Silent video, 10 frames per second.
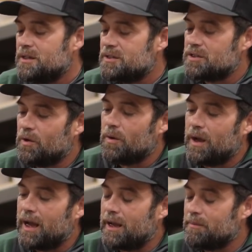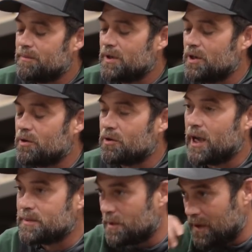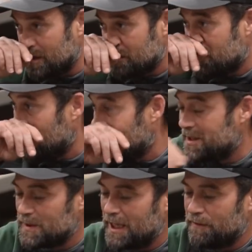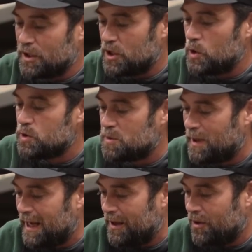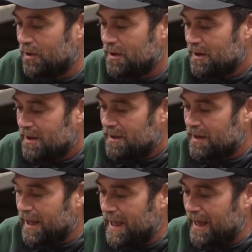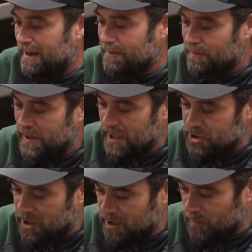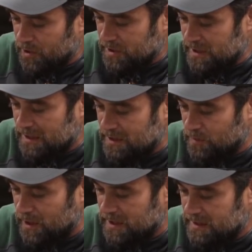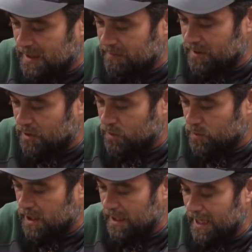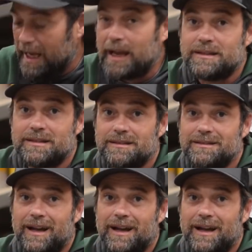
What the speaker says: So I'm, grab something thing. And this was out of the used pile that I had, PJ number 63738.